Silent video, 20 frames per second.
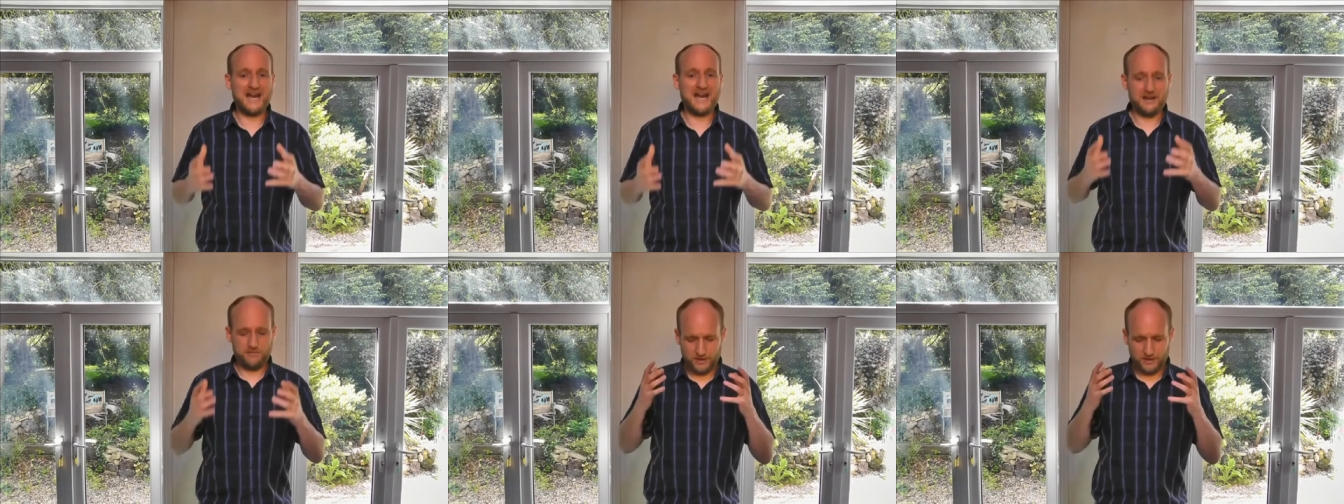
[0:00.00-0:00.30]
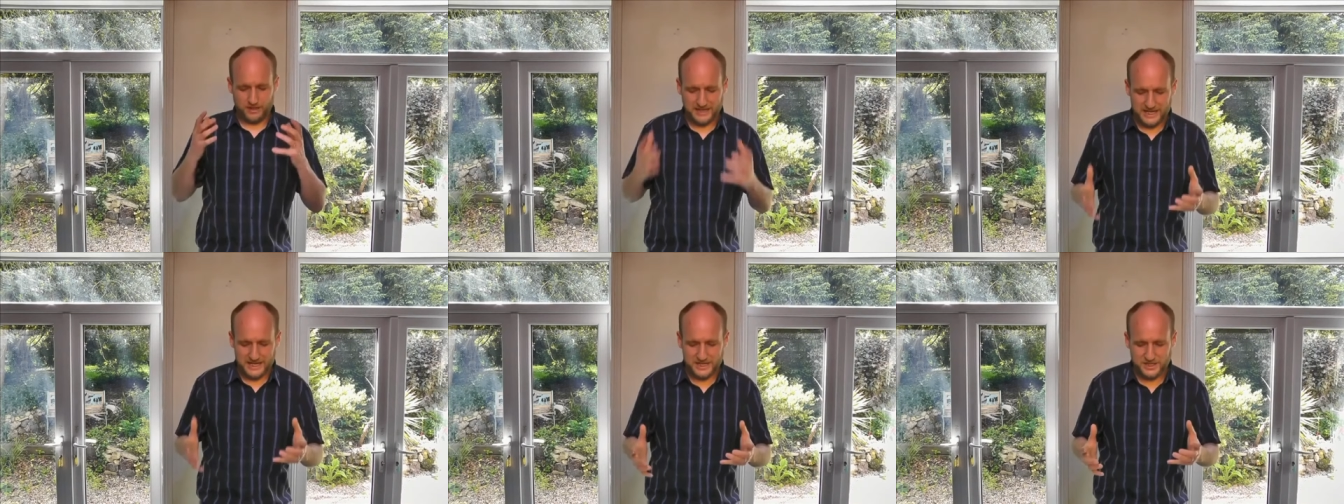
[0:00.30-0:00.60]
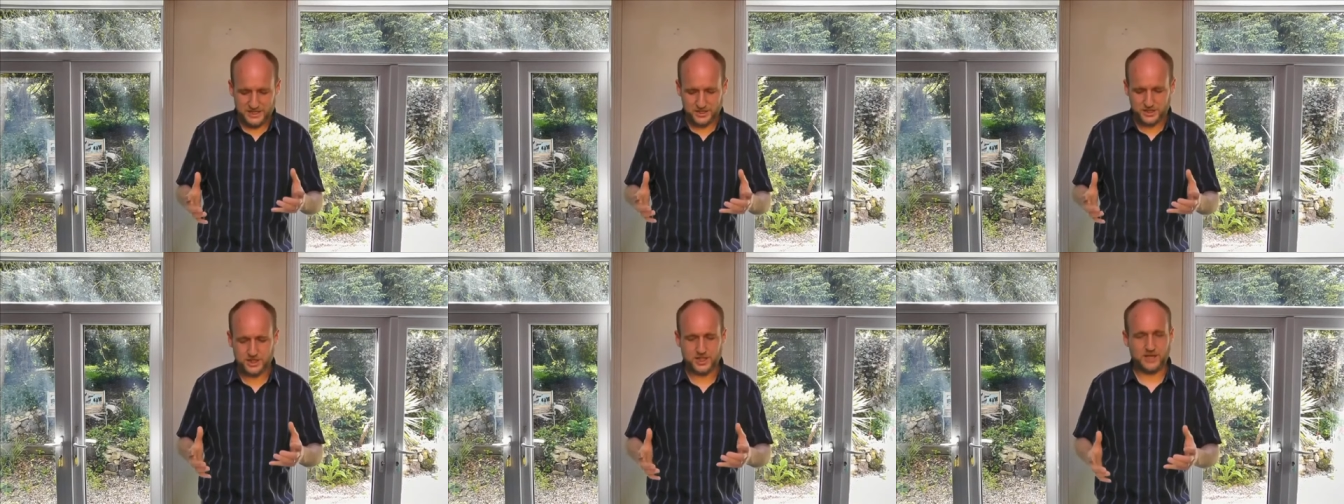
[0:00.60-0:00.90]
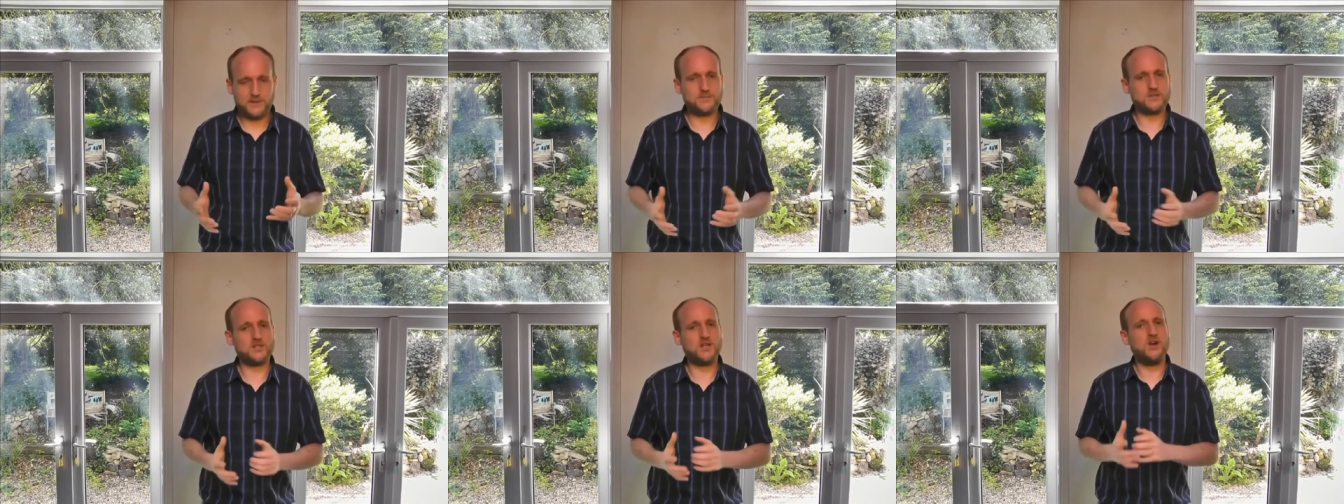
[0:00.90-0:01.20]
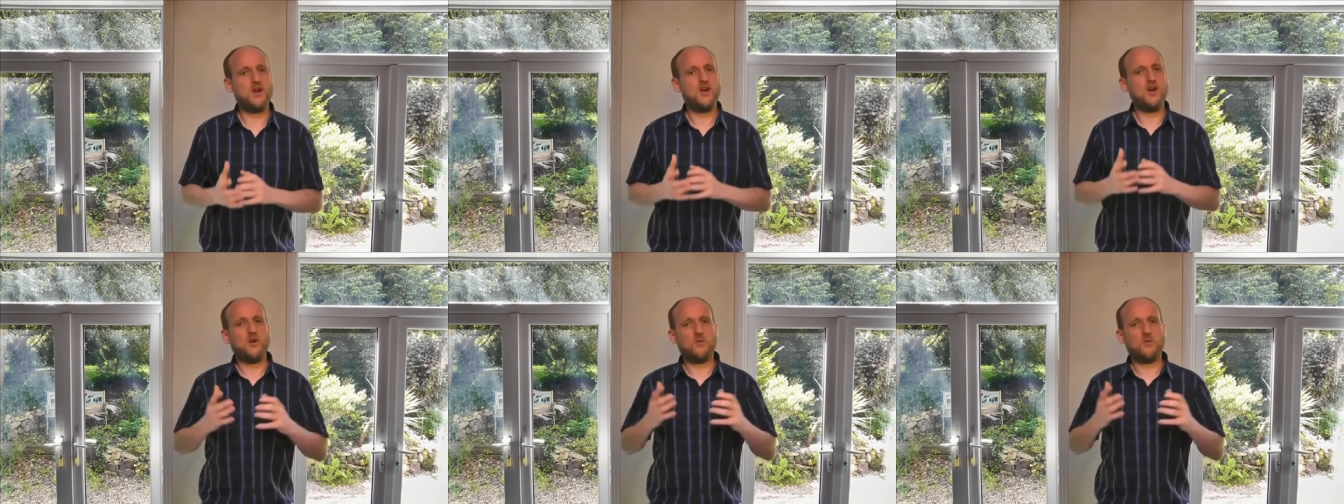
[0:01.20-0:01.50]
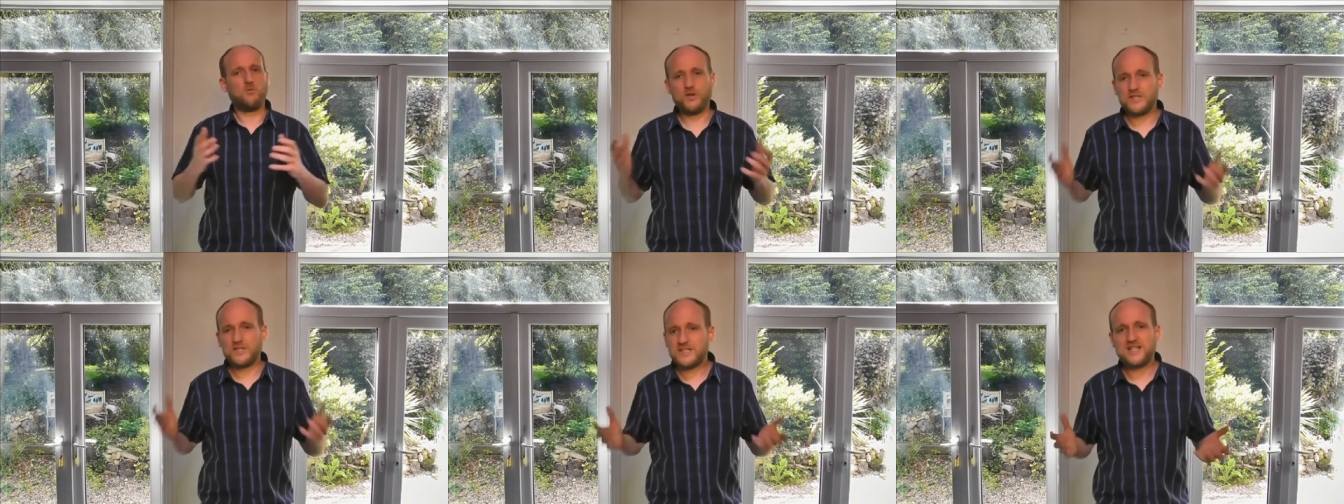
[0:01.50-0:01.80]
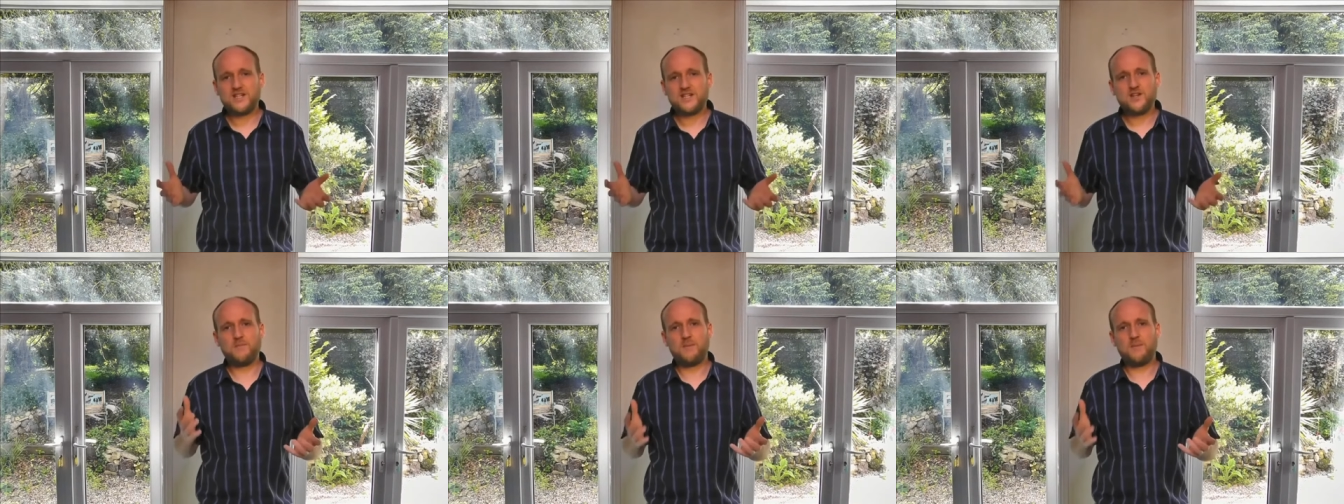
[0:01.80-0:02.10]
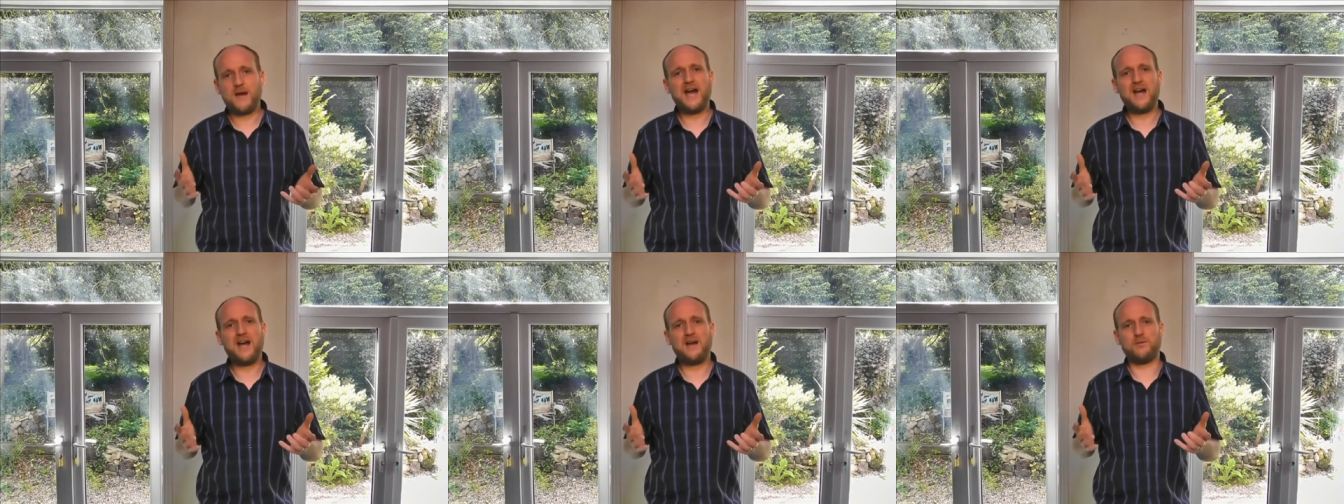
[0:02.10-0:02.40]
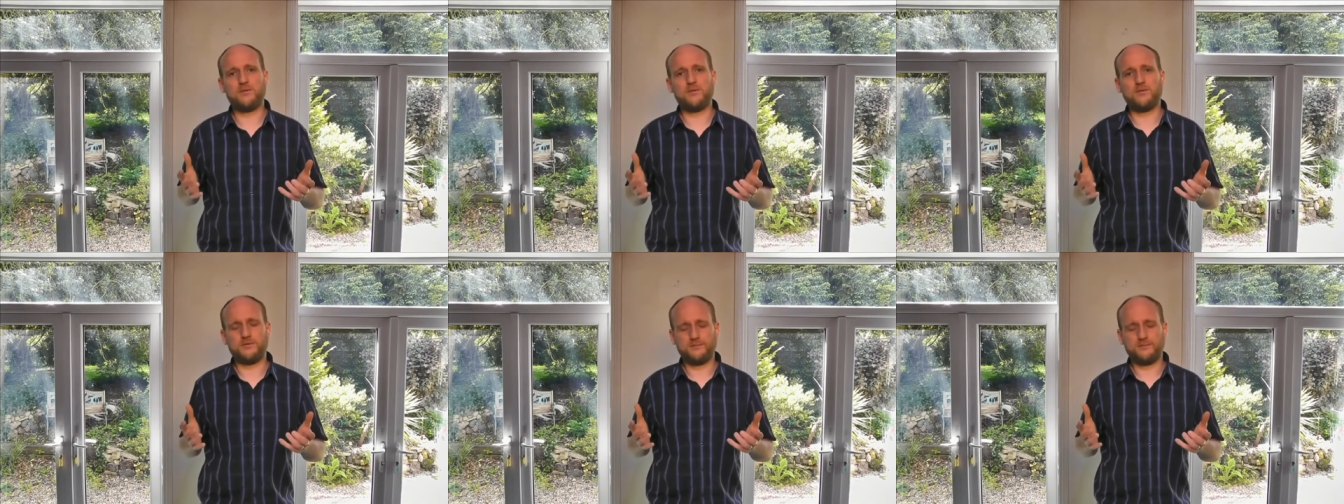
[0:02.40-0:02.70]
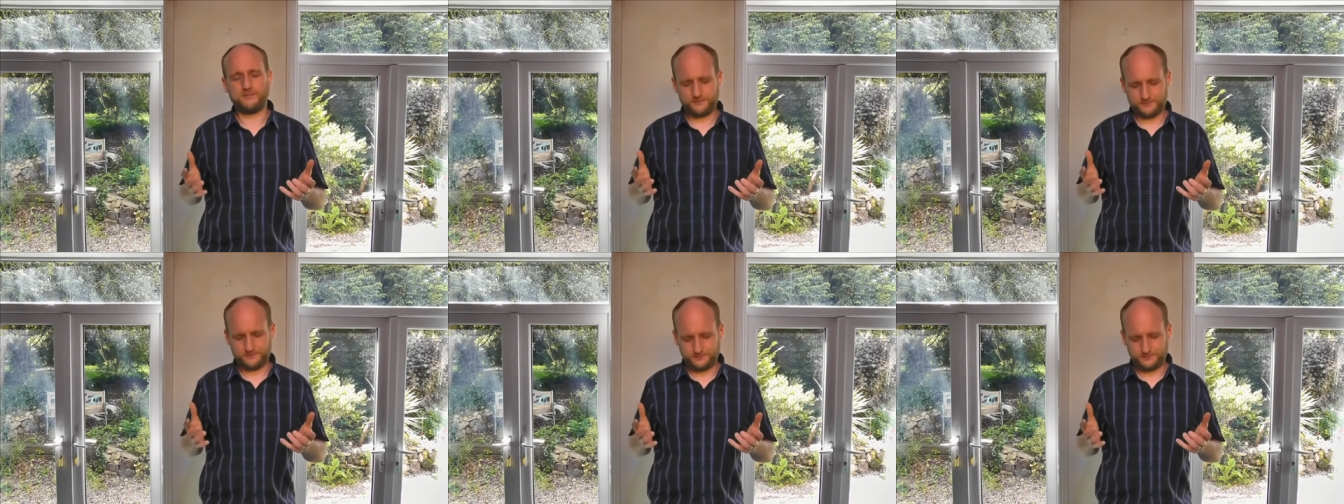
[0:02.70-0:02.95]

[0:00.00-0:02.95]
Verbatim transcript: and relationships was incompatible.